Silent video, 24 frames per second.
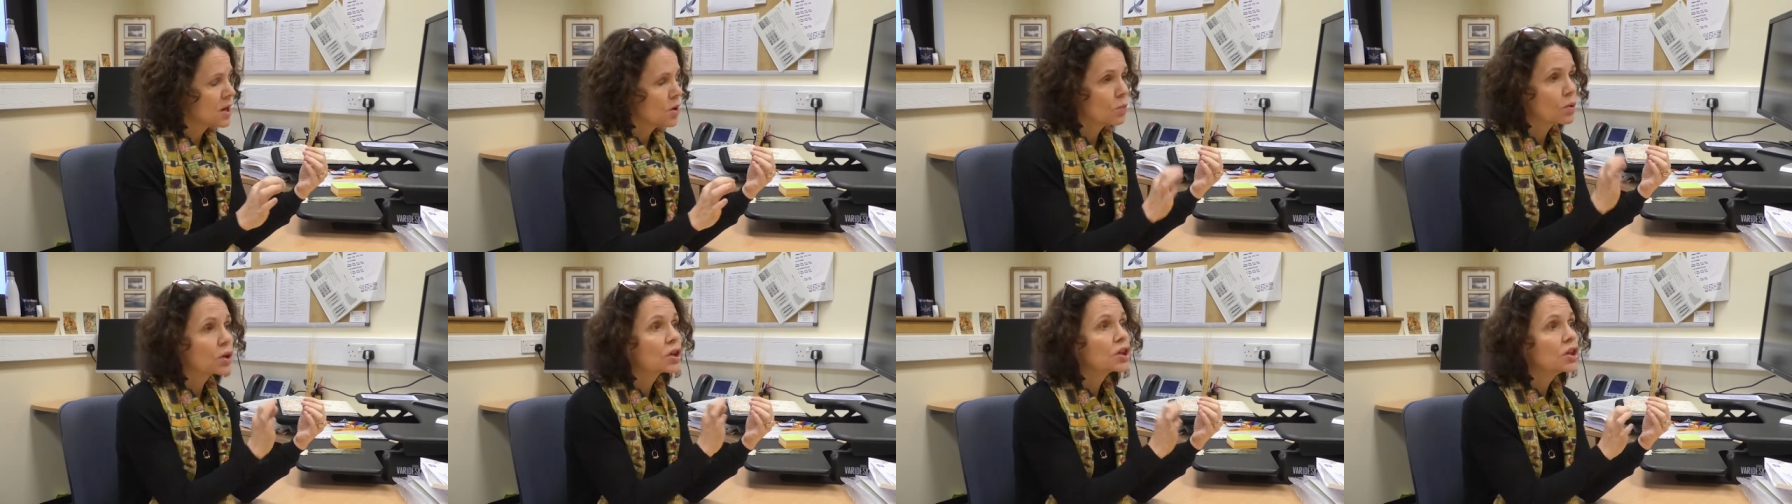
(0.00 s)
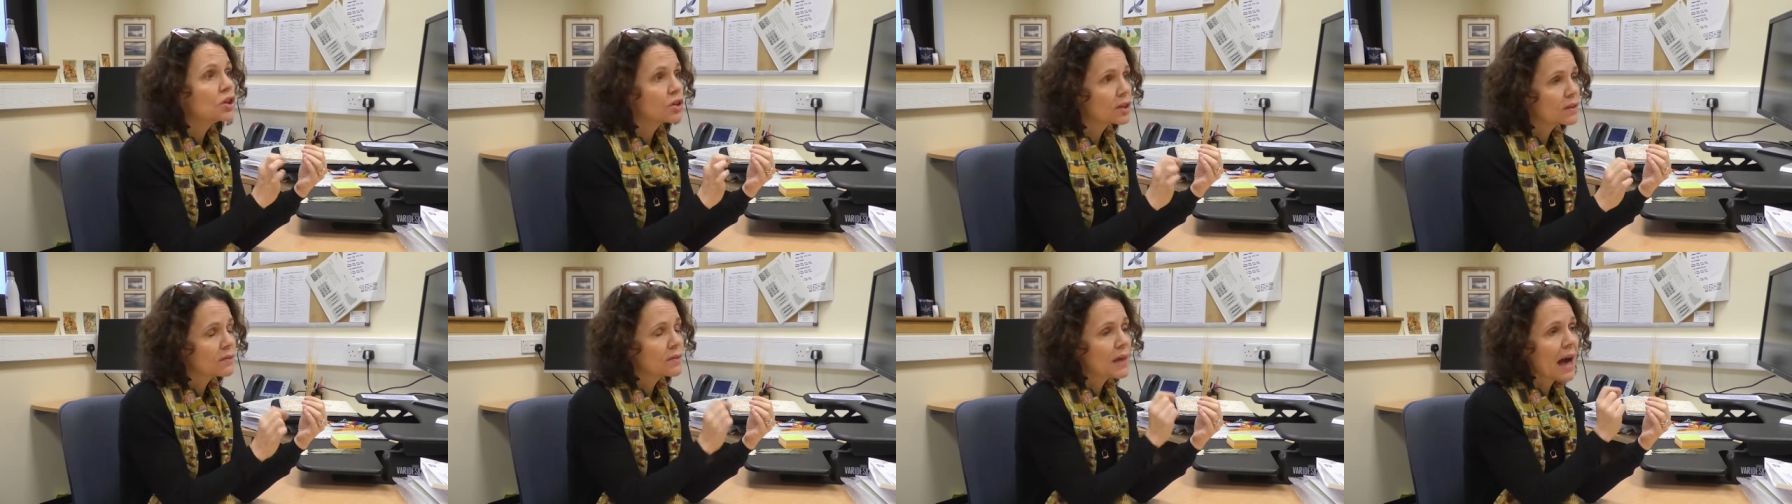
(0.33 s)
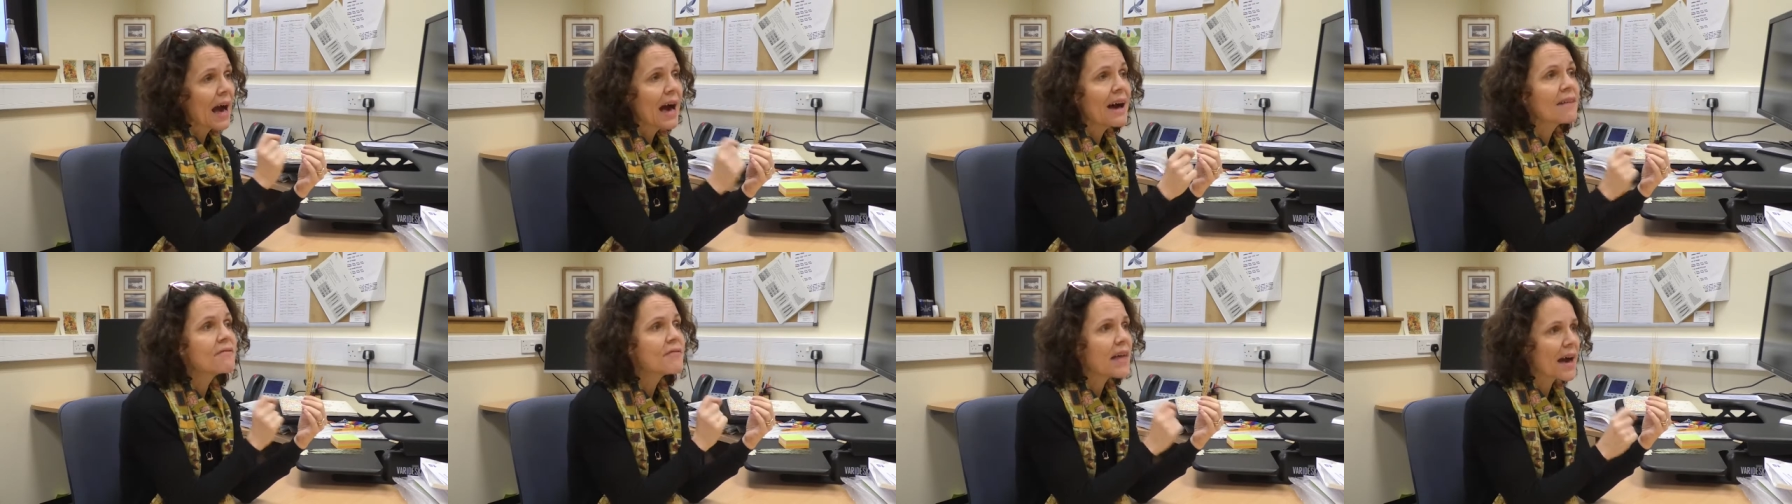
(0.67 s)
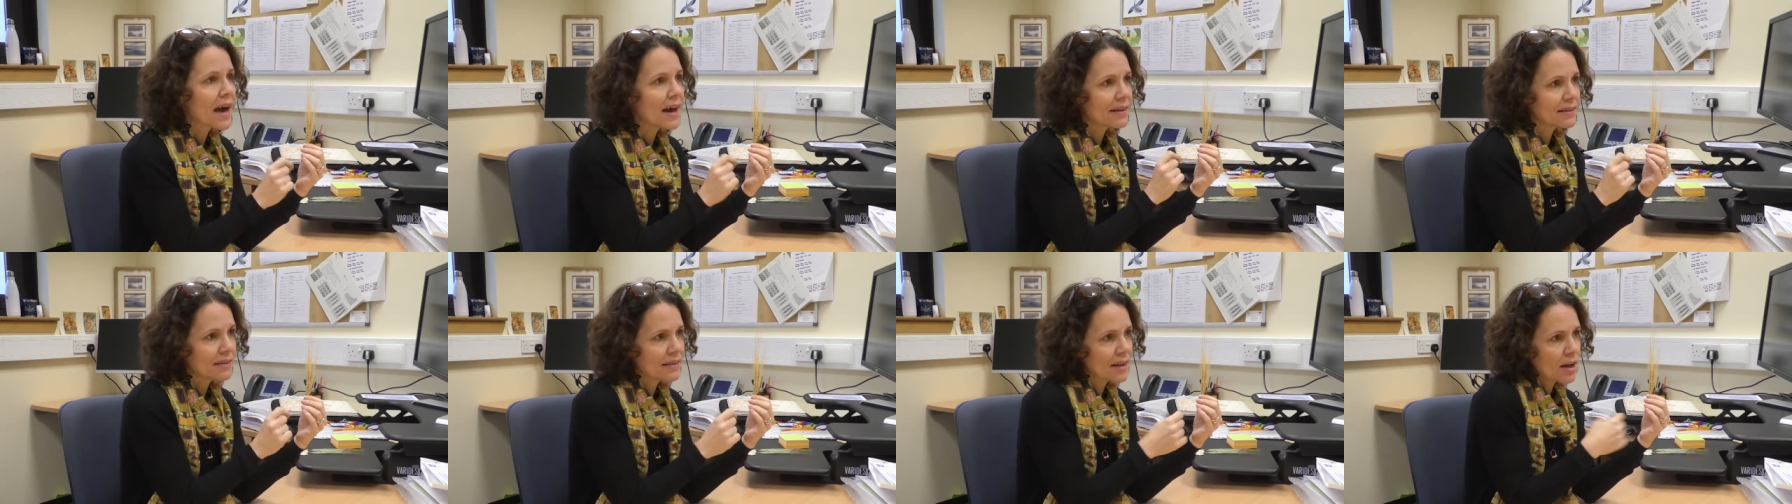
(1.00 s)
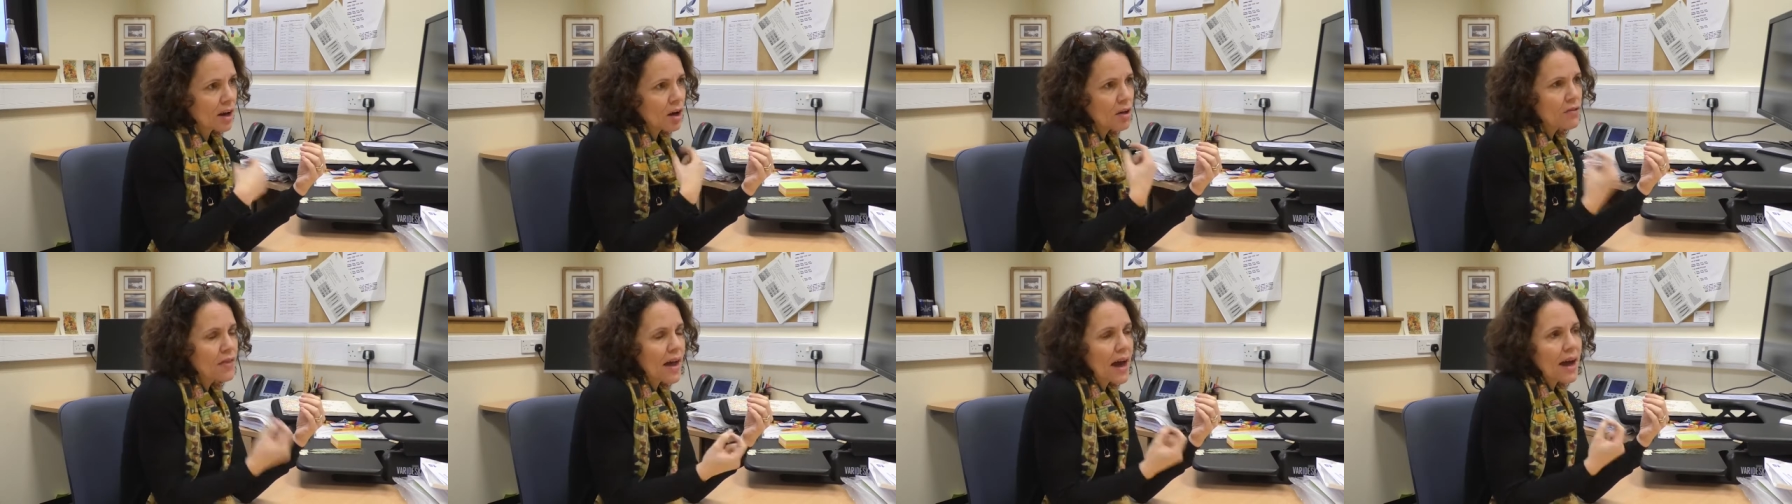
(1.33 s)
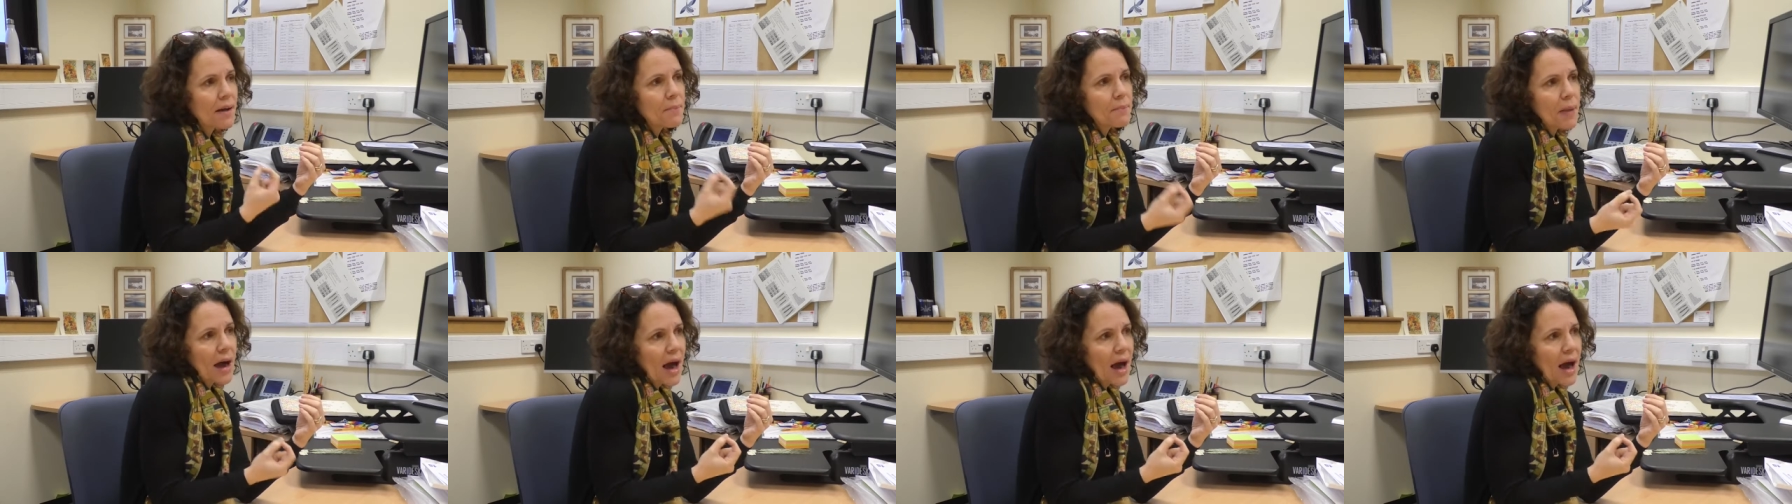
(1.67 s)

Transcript: where you have that are that